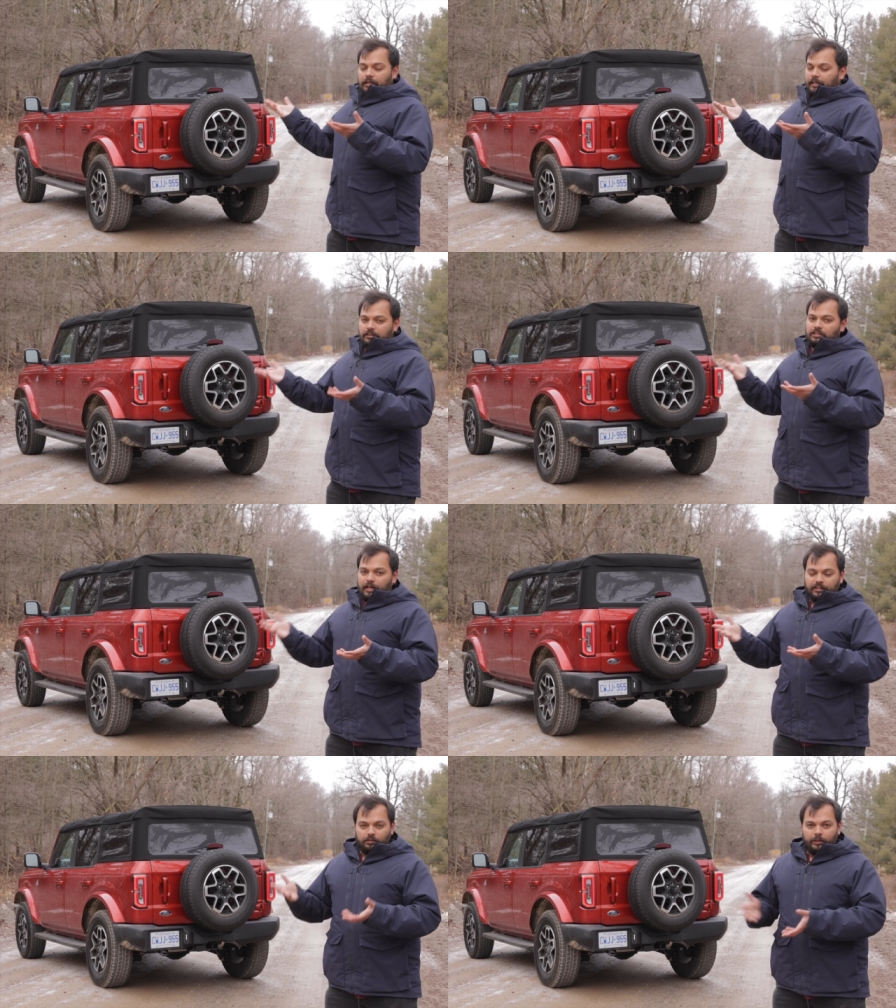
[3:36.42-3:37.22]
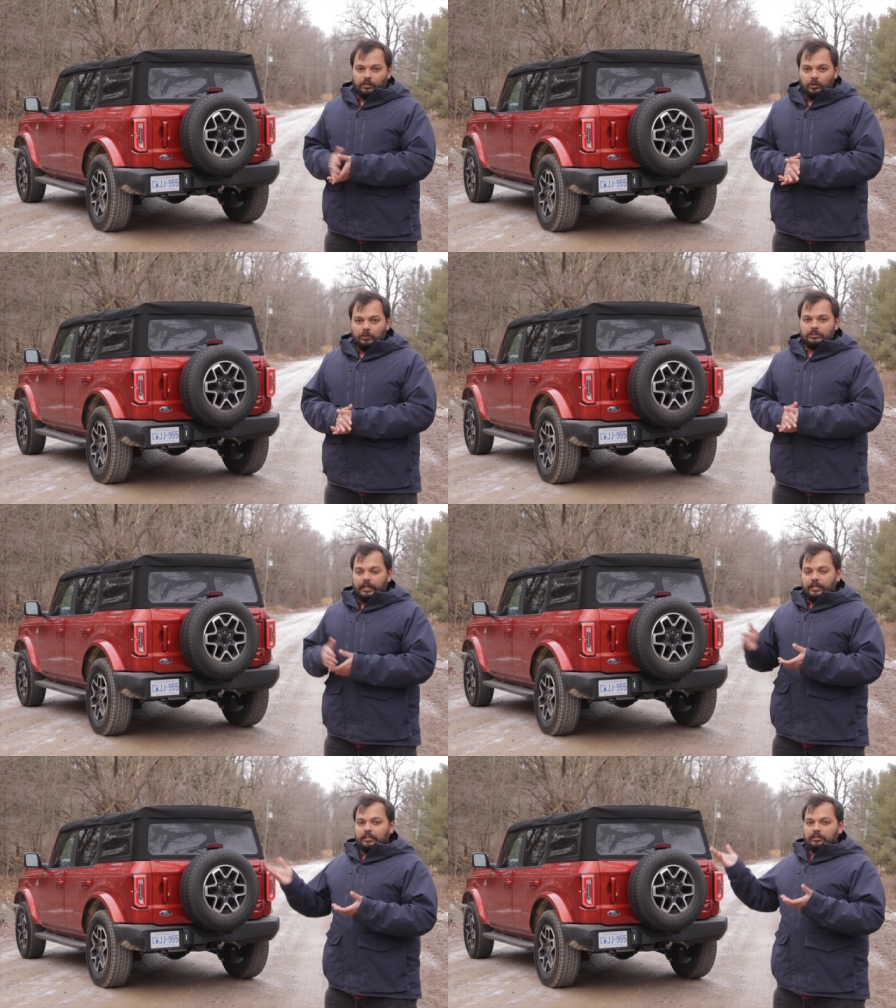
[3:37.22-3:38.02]
I just like the way it
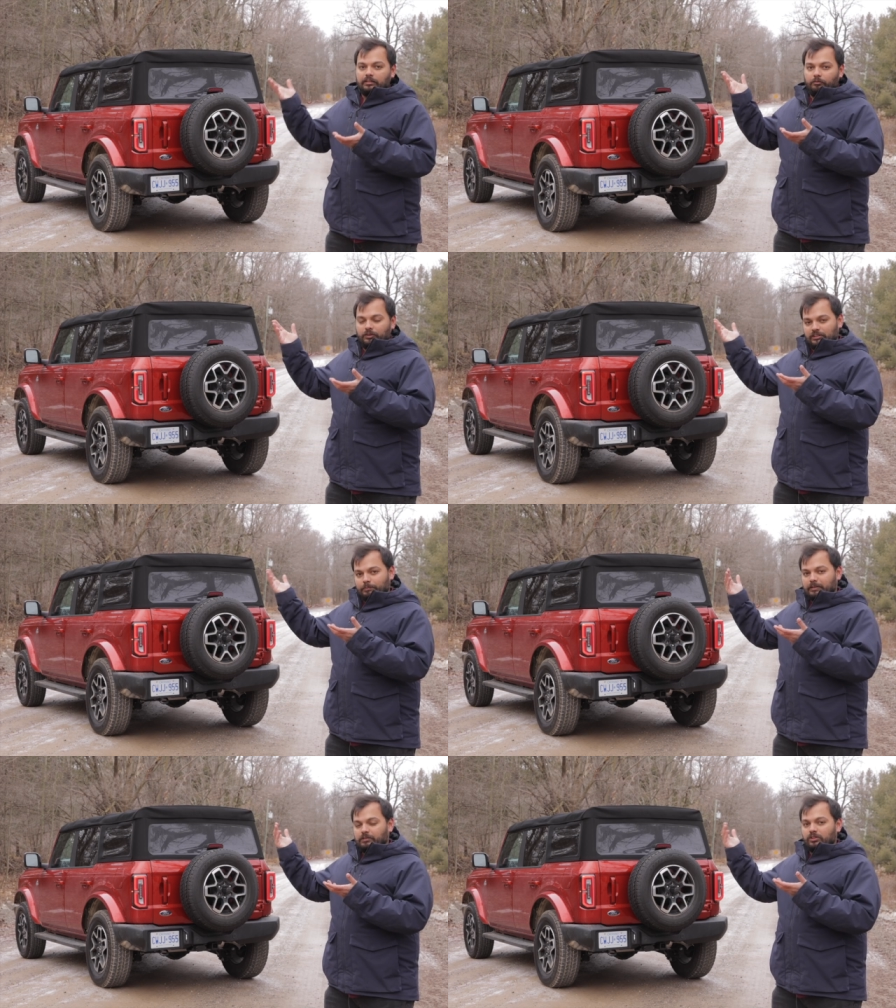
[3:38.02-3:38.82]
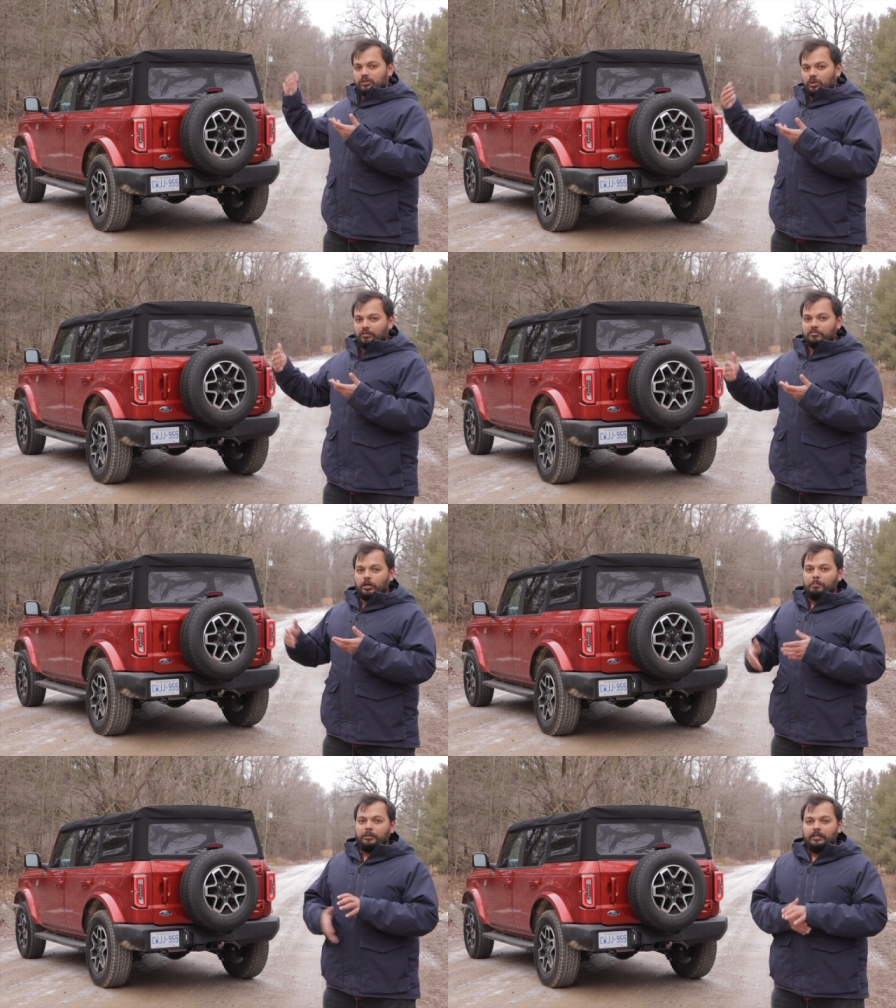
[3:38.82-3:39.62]
looks and with especially the soft
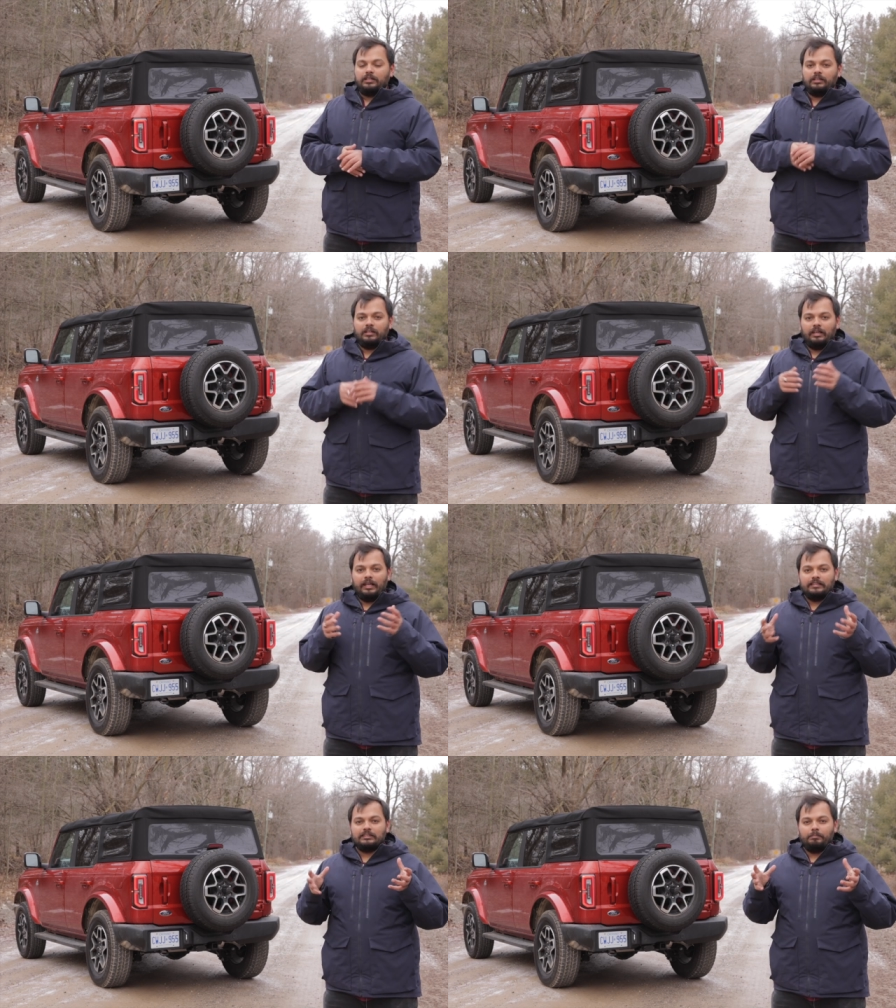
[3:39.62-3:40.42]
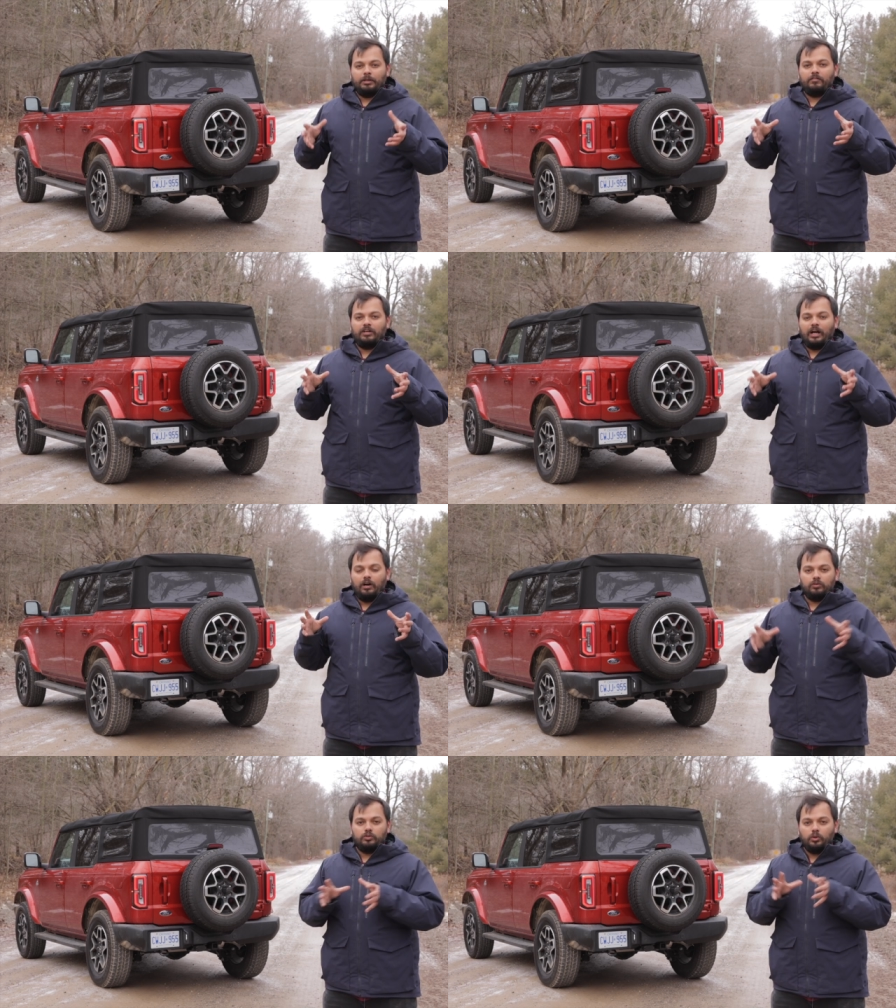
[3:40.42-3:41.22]
top, it lends a bit of an
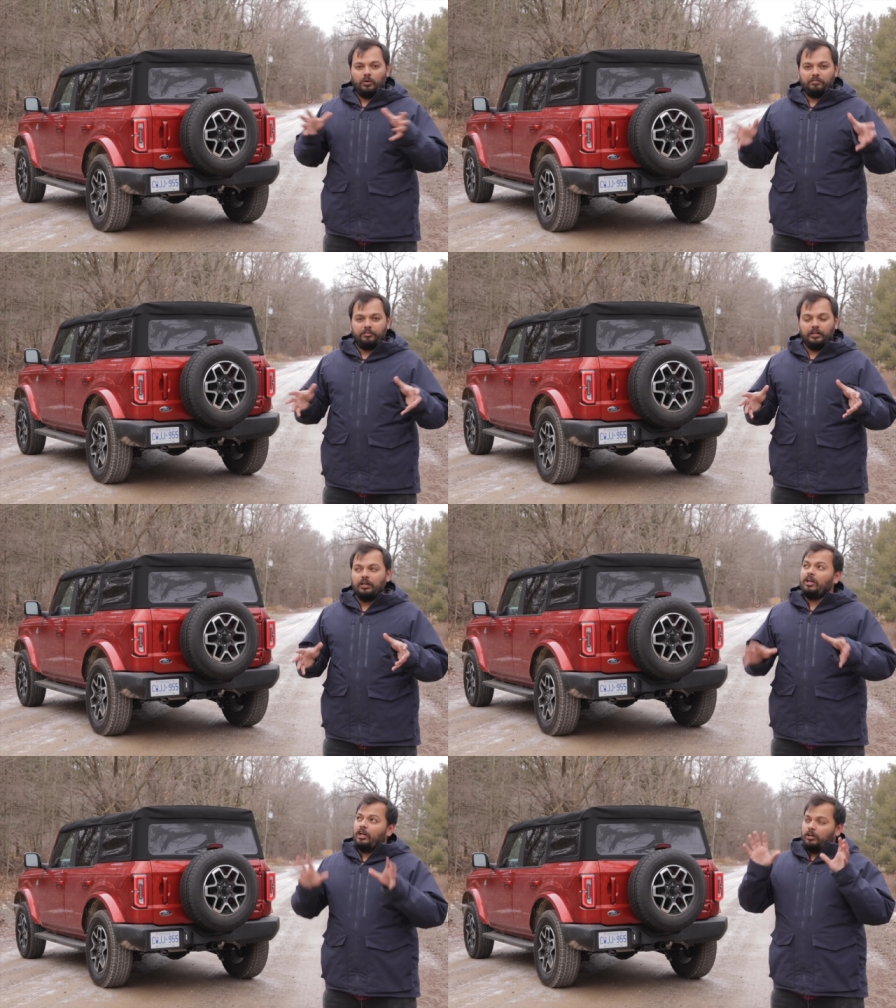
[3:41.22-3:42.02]
outdoor feel.